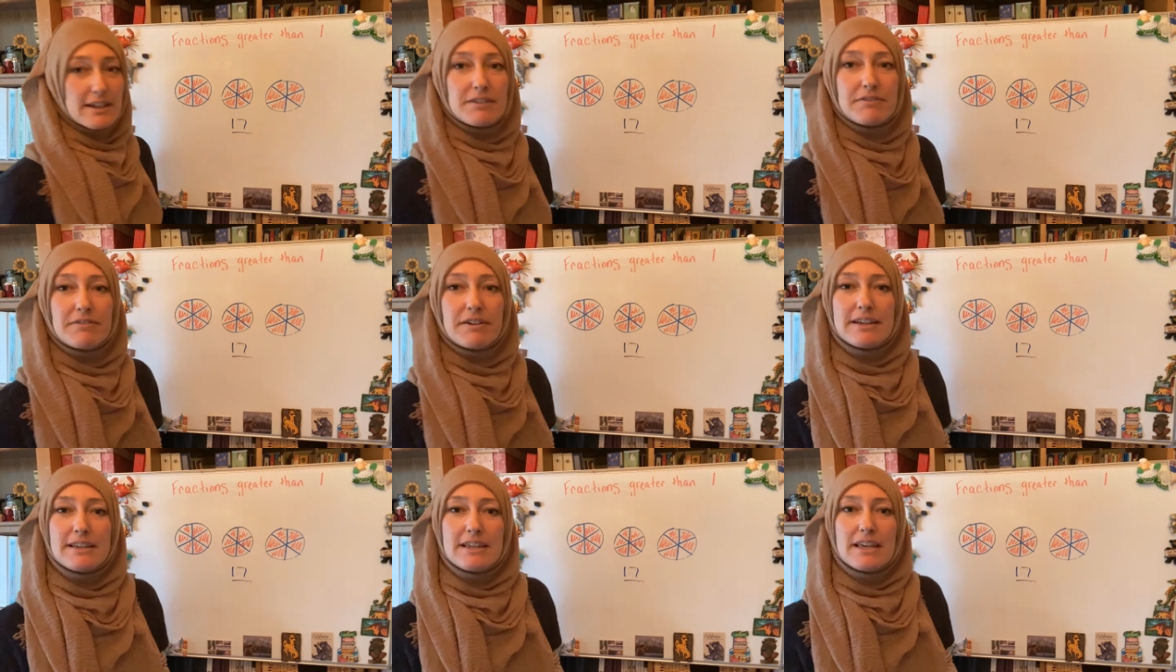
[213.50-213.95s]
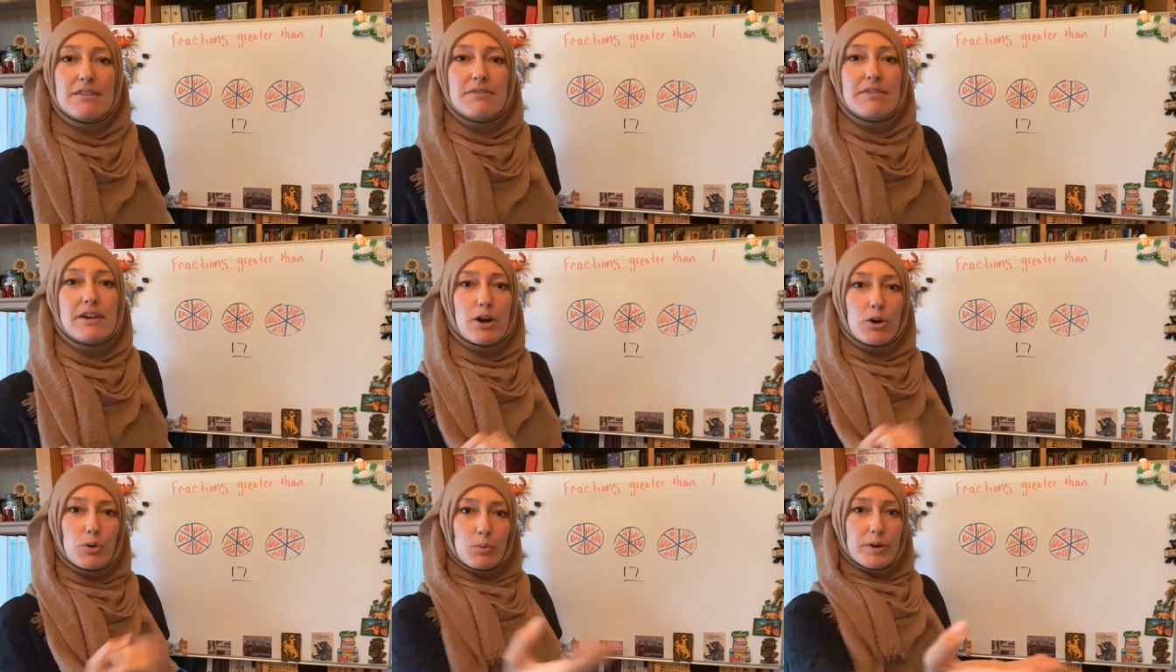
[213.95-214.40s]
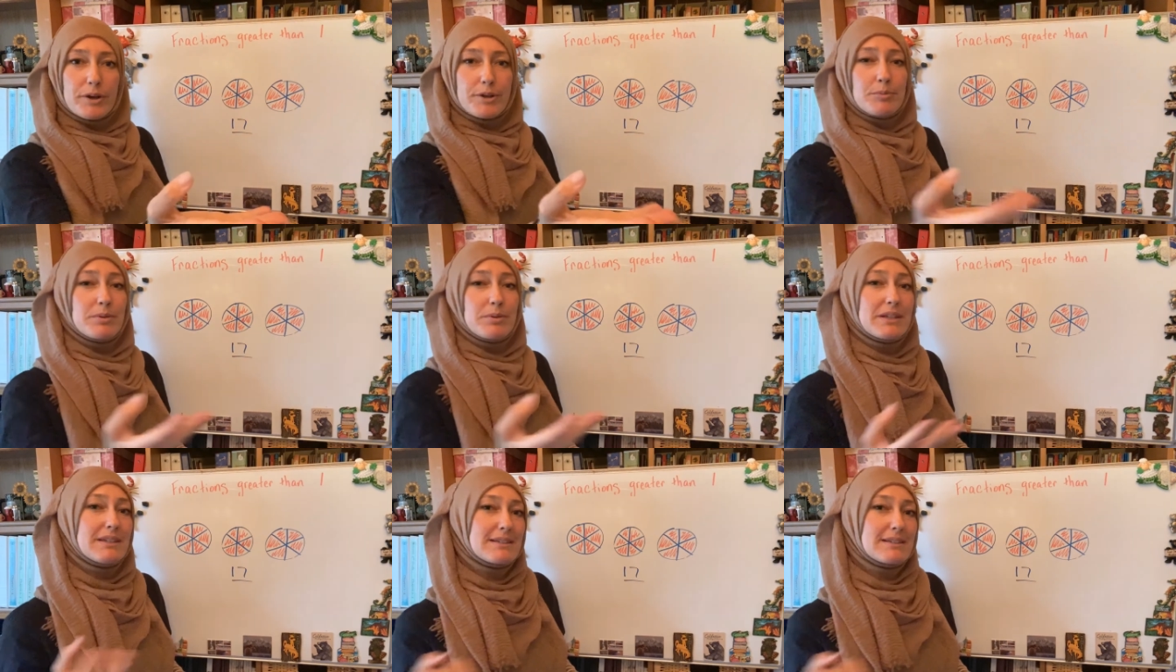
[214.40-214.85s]
if I gave out one
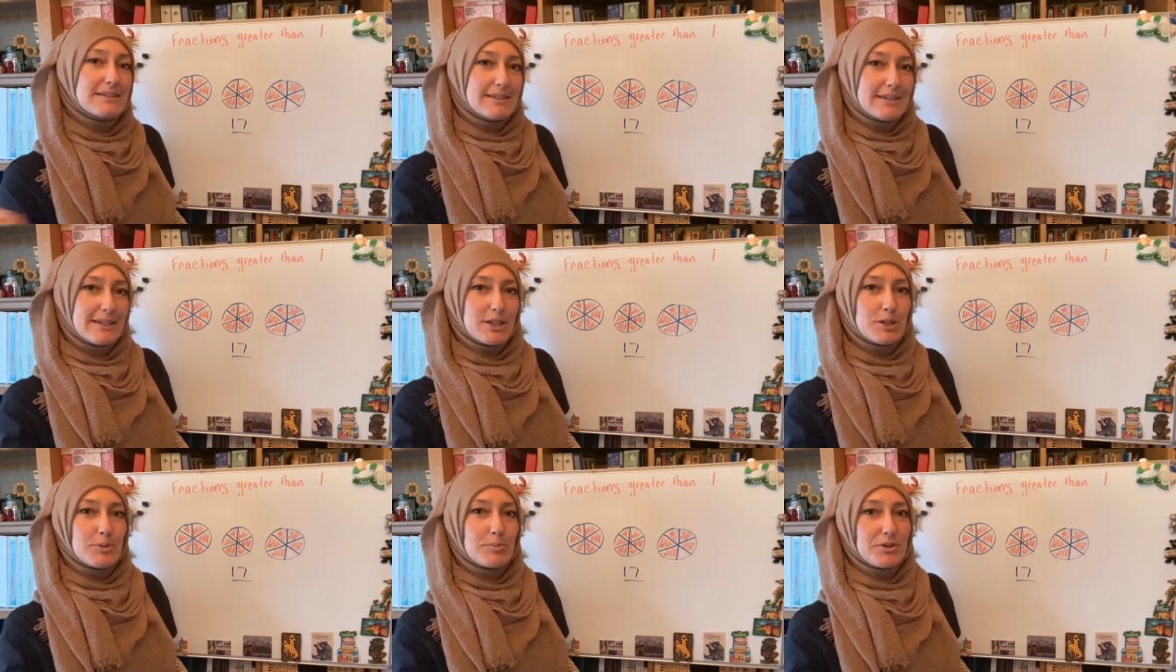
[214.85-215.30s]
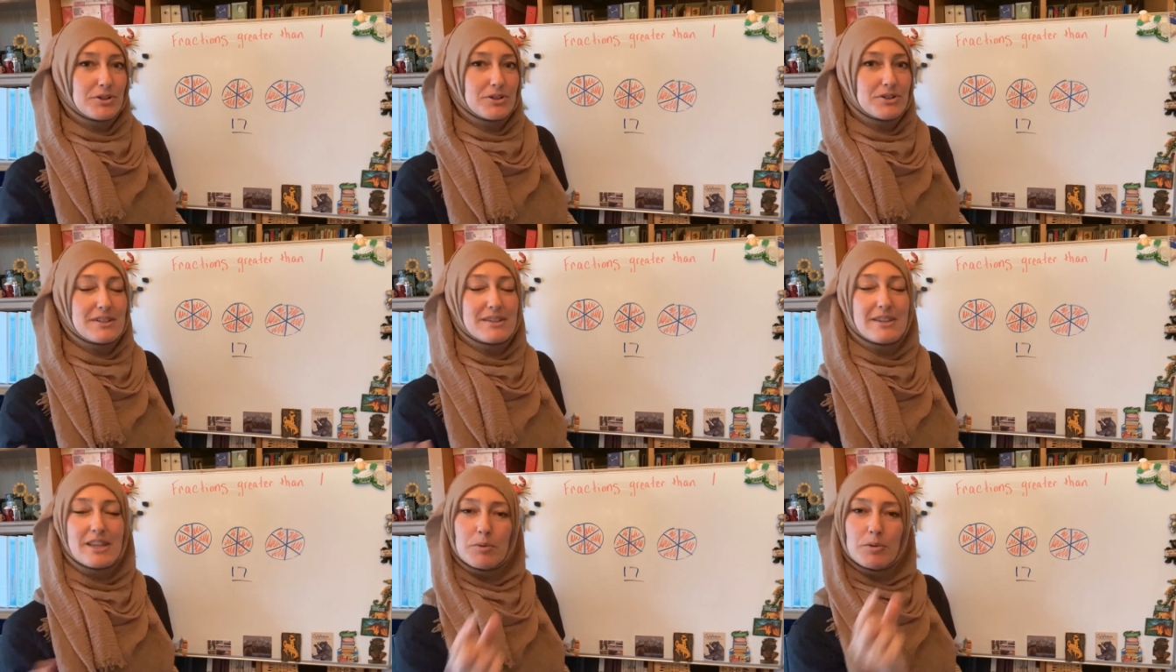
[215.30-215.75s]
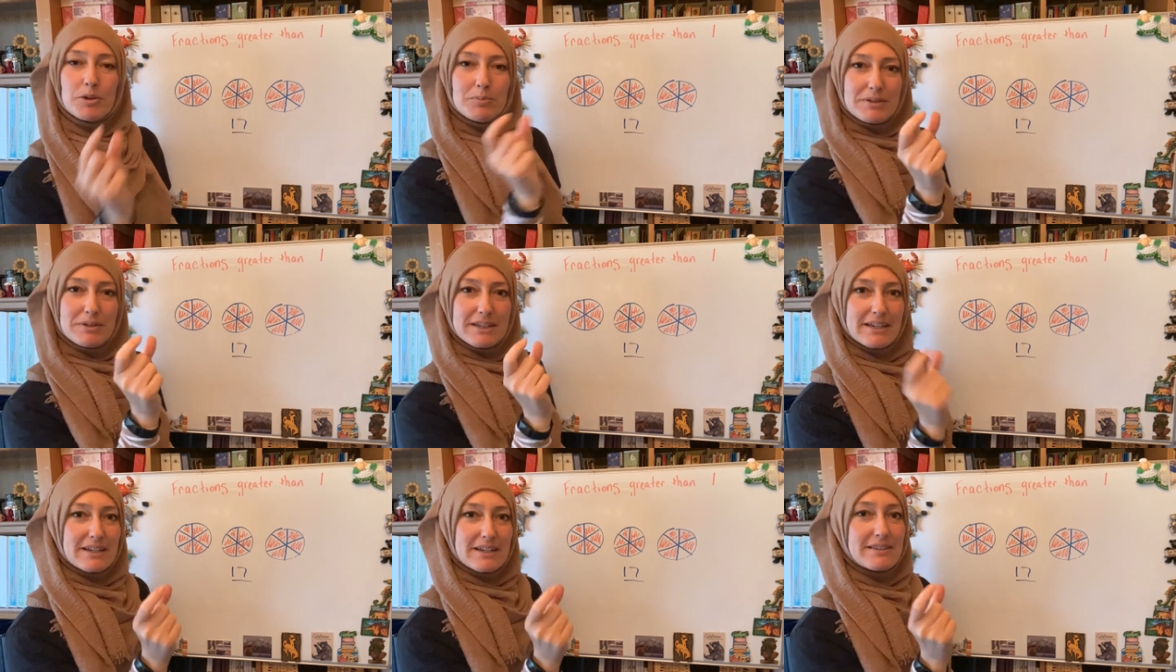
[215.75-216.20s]
piece to each person, they would
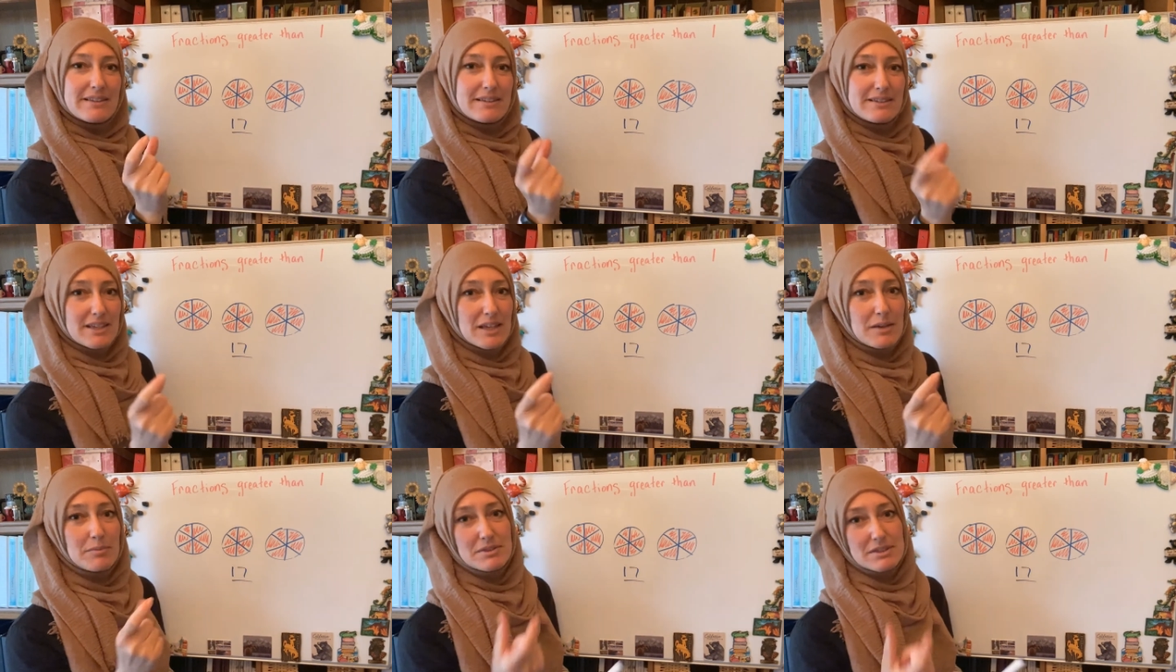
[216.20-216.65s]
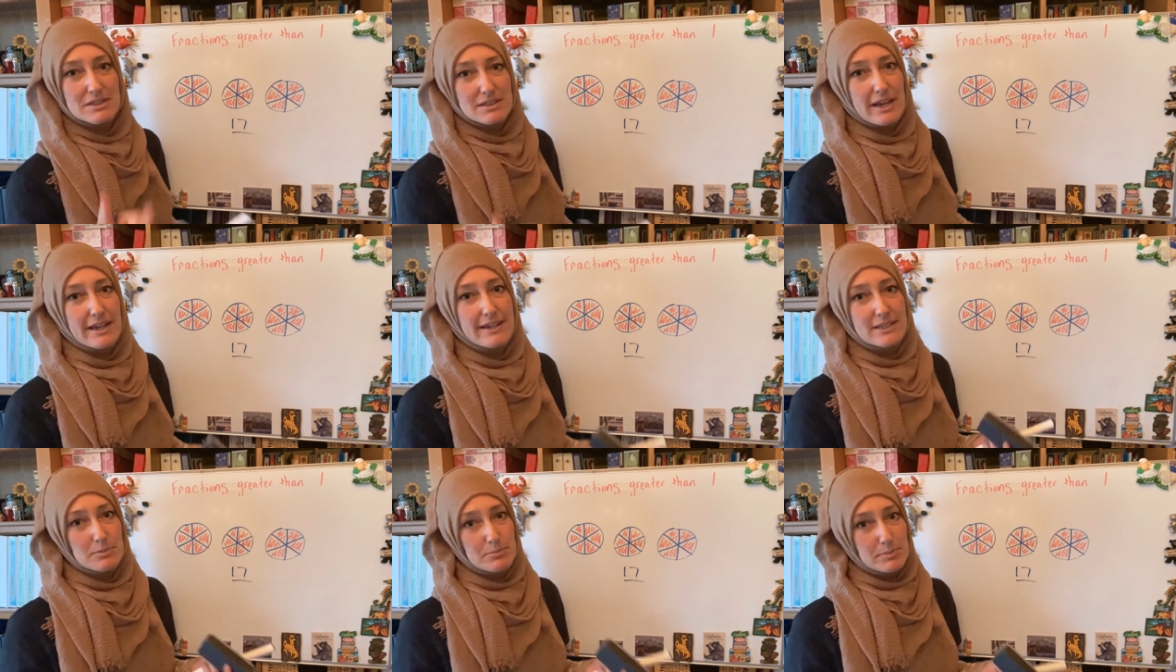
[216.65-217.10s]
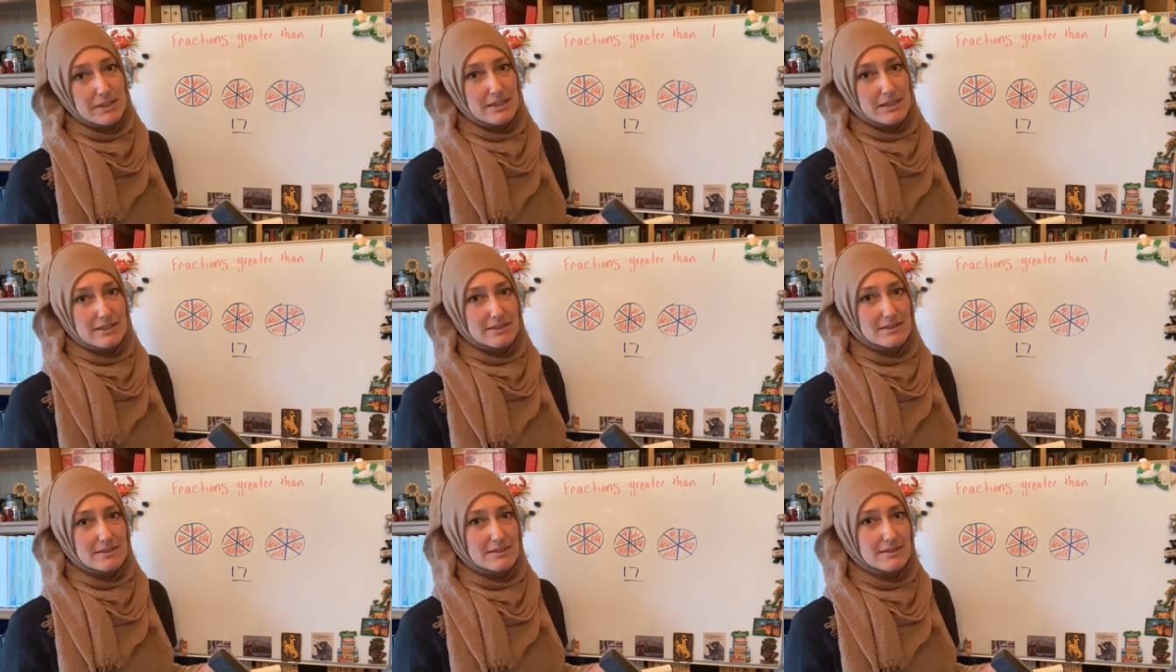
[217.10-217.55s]
be getting the same size
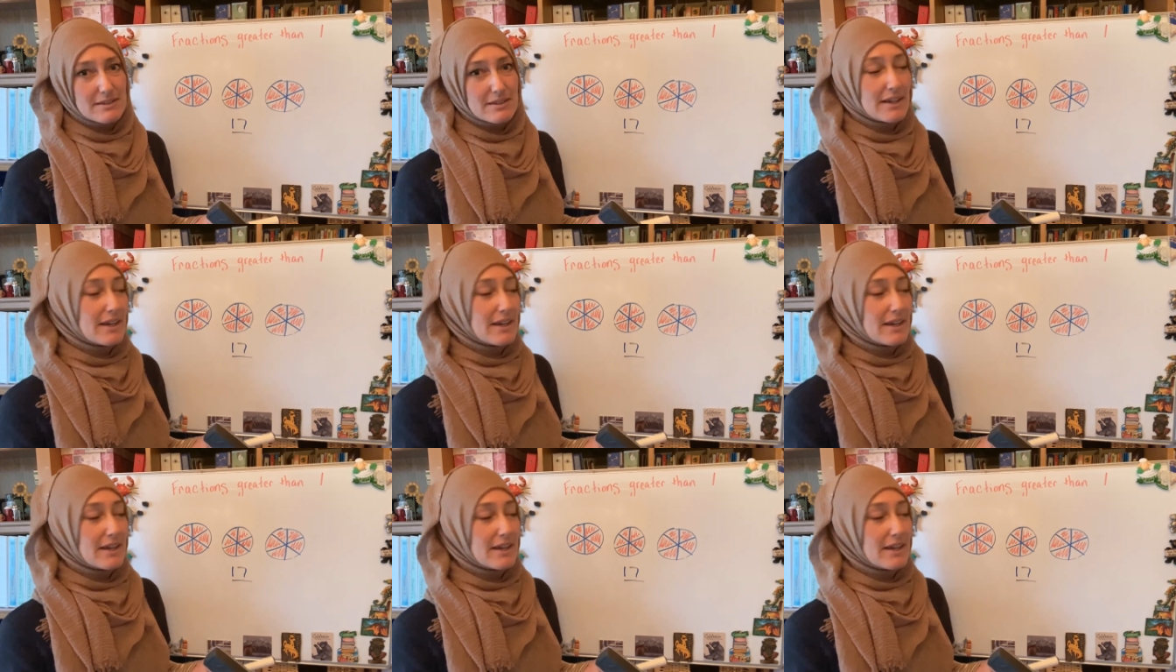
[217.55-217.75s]
piece.